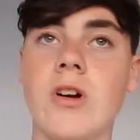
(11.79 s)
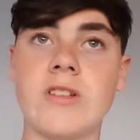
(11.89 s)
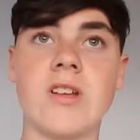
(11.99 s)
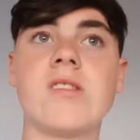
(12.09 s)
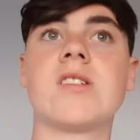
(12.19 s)
I
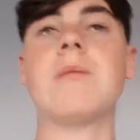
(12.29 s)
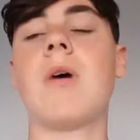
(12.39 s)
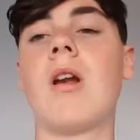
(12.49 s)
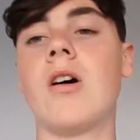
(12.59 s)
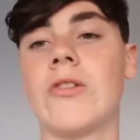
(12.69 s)
said this in
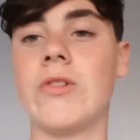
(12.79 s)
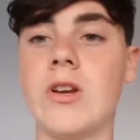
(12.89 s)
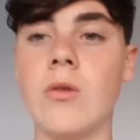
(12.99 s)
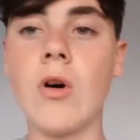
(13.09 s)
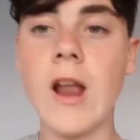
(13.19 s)
my last
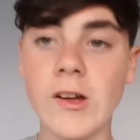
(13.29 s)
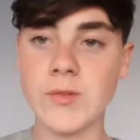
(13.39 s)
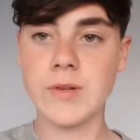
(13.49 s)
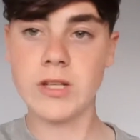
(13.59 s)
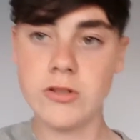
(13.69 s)
video on how
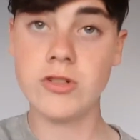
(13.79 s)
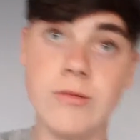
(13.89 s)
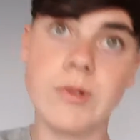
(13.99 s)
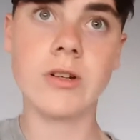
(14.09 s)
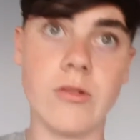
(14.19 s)
to be a
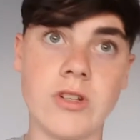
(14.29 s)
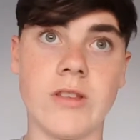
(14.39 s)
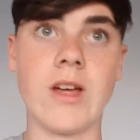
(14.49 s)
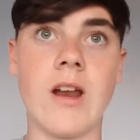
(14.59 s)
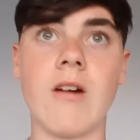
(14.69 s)
YouTuber. Go
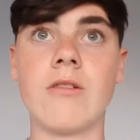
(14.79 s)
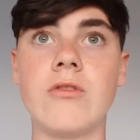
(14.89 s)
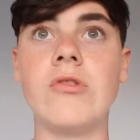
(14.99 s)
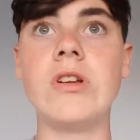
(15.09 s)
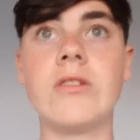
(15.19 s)
check that out
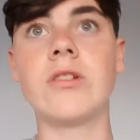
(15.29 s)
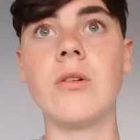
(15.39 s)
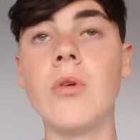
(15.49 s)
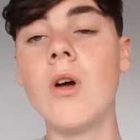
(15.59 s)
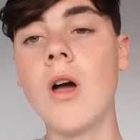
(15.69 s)
if you need
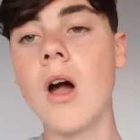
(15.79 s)
to.